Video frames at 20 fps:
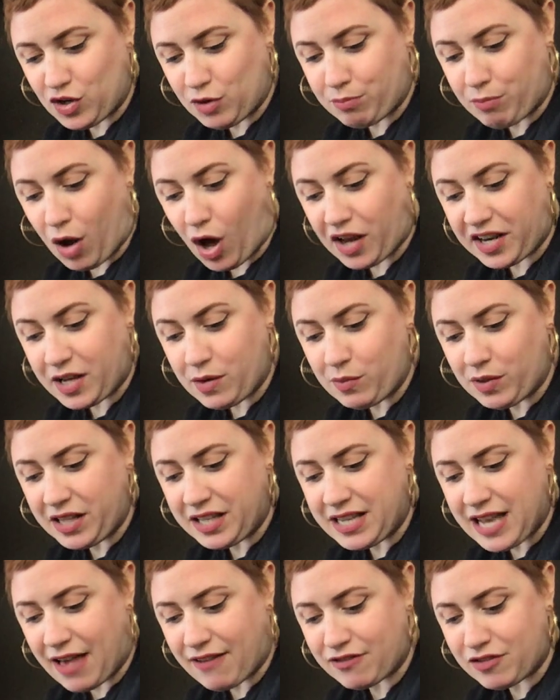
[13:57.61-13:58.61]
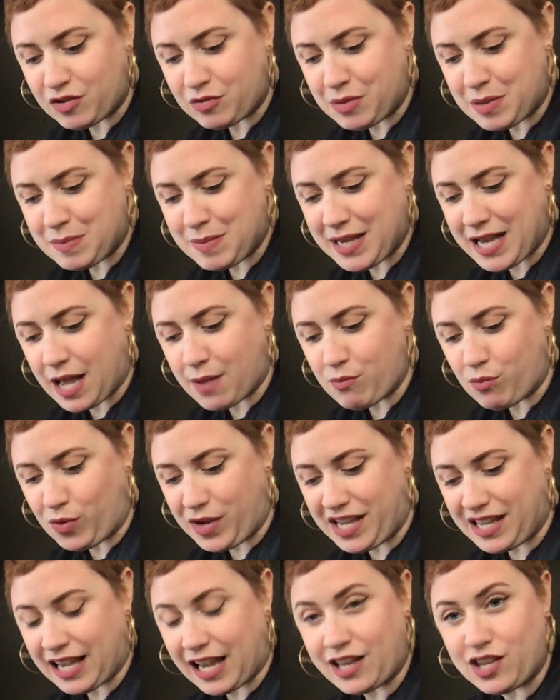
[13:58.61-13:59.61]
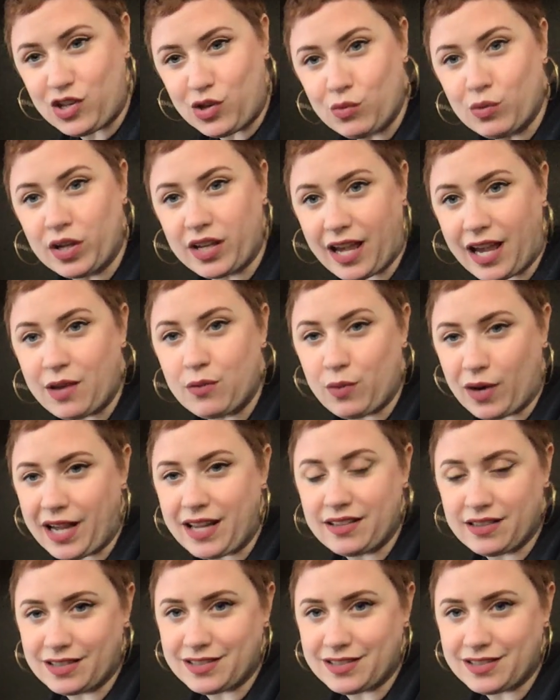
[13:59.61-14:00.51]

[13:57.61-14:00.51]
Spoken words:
your body will inevitably become weak and you will gain weight.